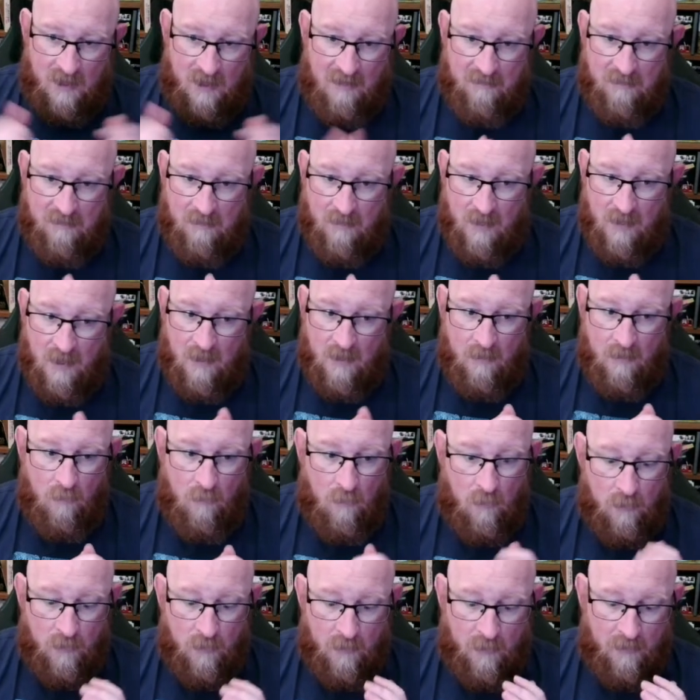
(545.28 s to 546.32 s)
software,
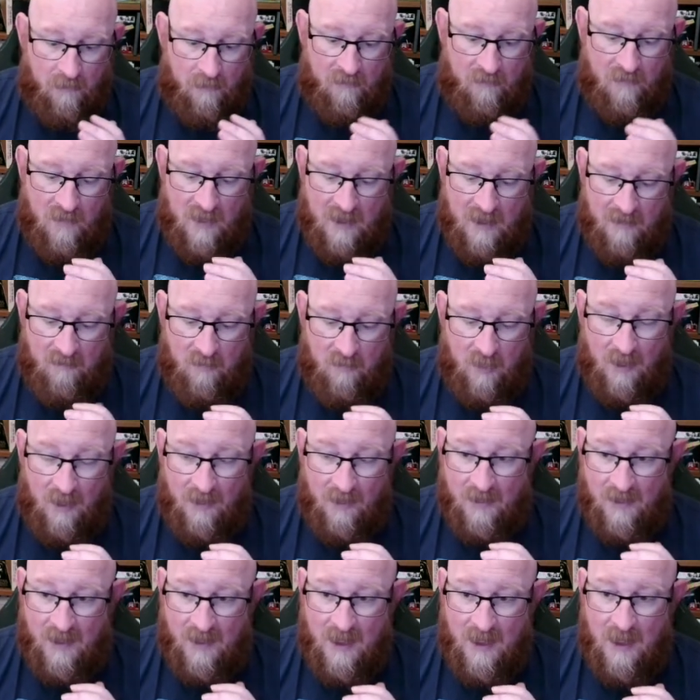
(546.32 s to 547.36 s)
or they've they
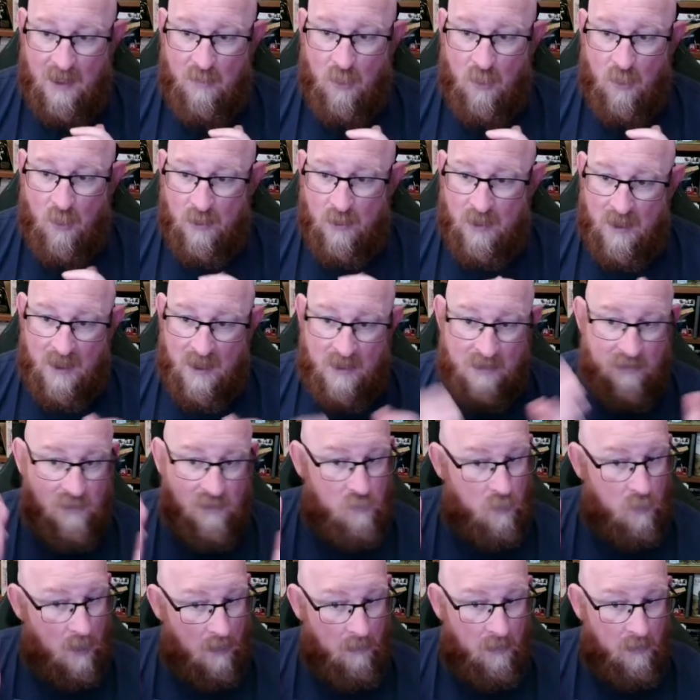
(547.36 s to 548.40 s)
plugged a keyboard that
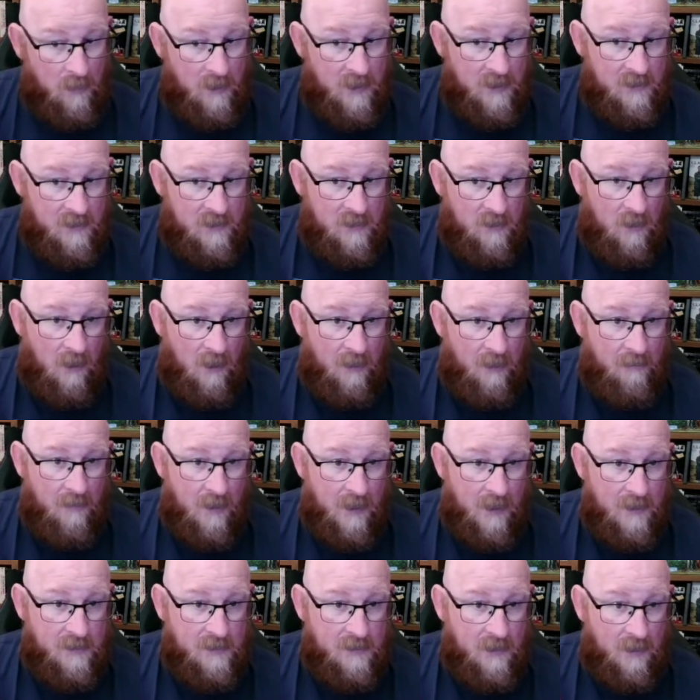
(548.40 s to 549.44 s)
probably isn't
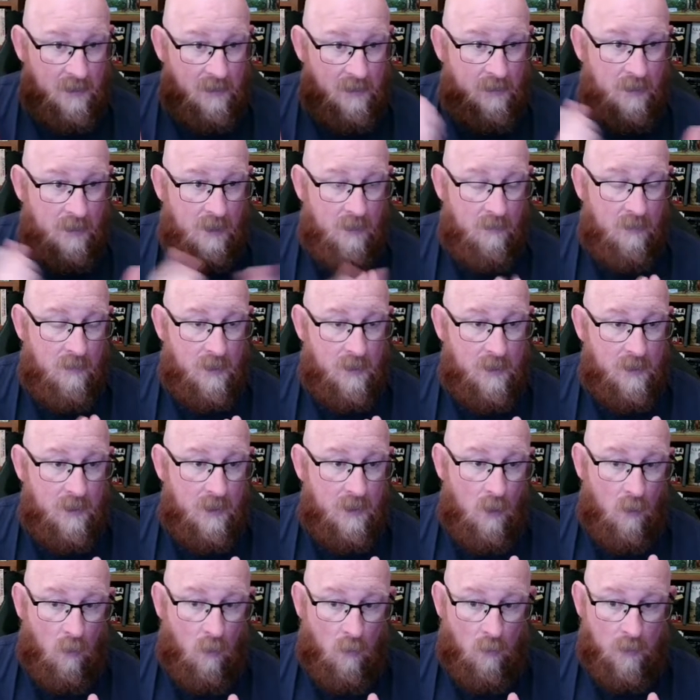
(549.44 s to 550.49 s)
authorized on their network
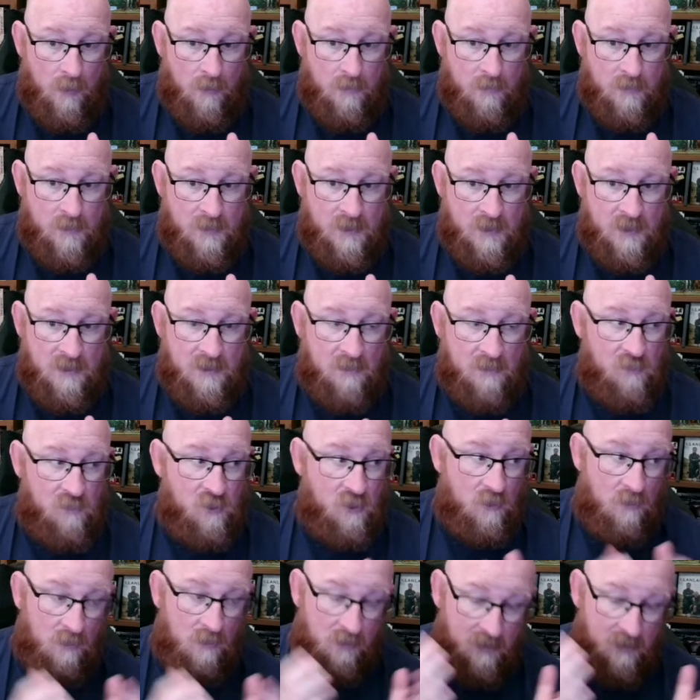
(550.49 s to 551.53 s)
or your system.
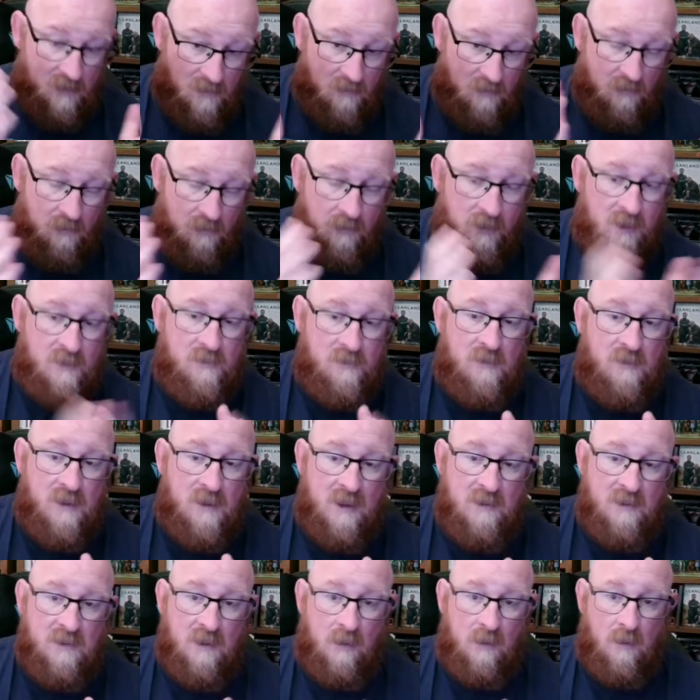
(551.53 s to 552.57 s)
So these are
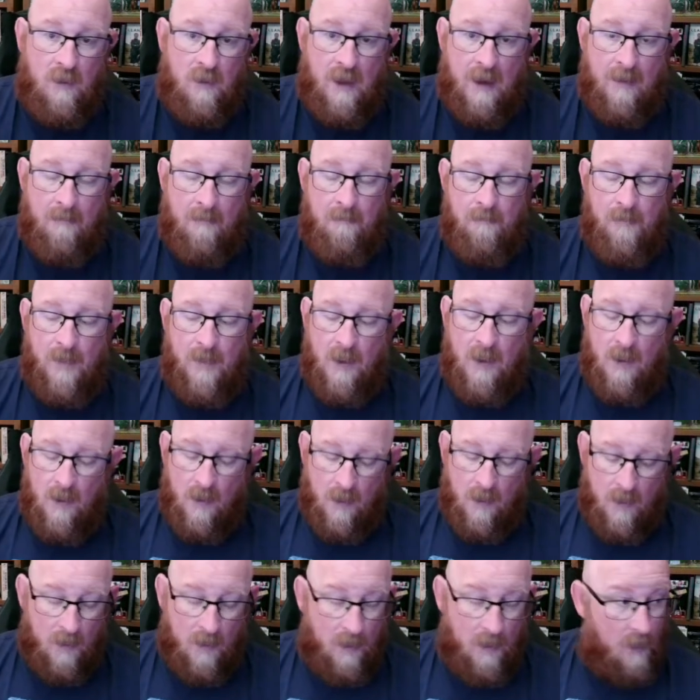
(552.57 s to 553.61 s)
things to look at.
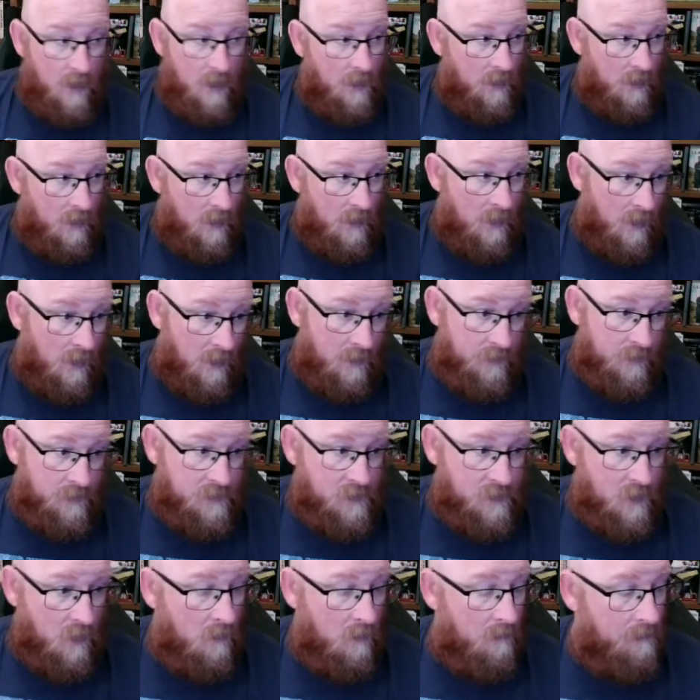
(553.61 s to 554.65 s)
Uh,
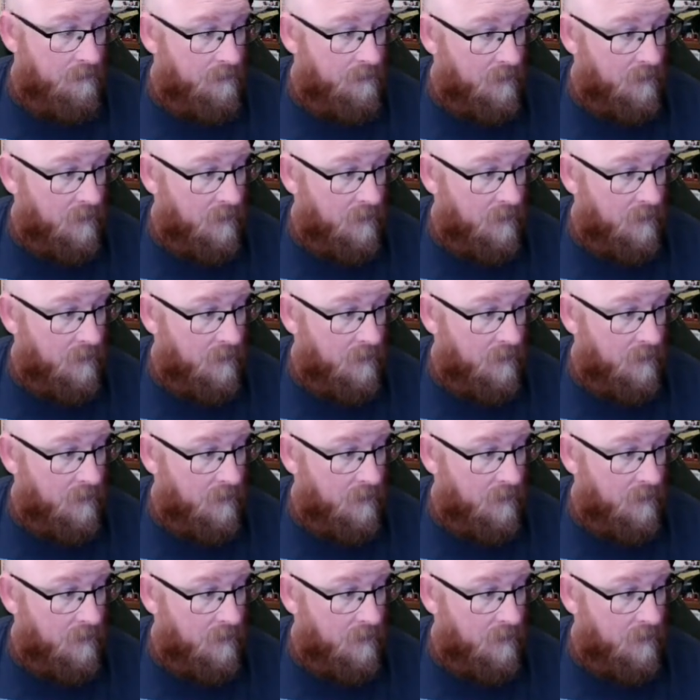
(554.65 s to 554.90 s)
so